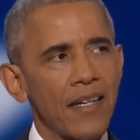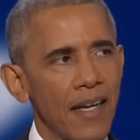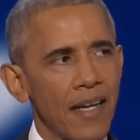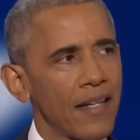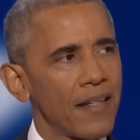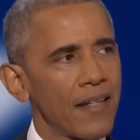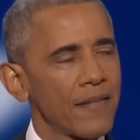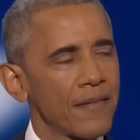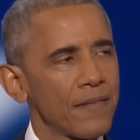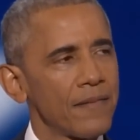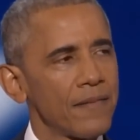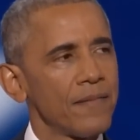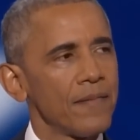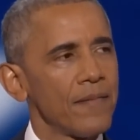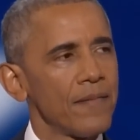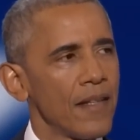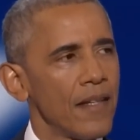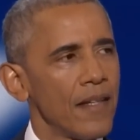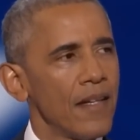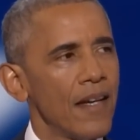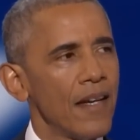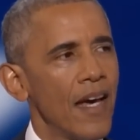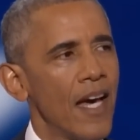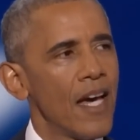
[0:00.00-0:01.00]
again
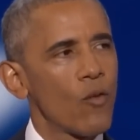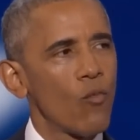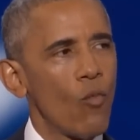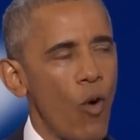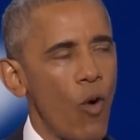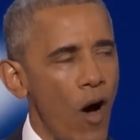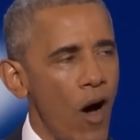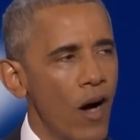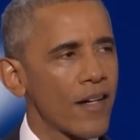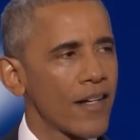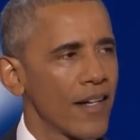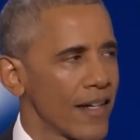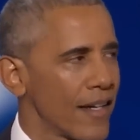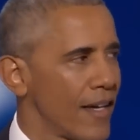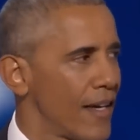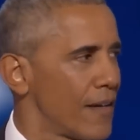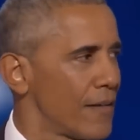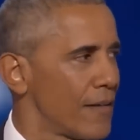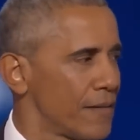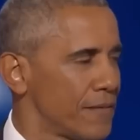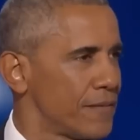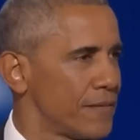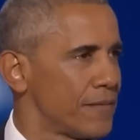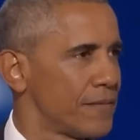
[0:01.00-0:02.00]
and walk
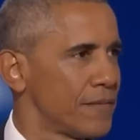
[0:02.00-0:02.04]
again.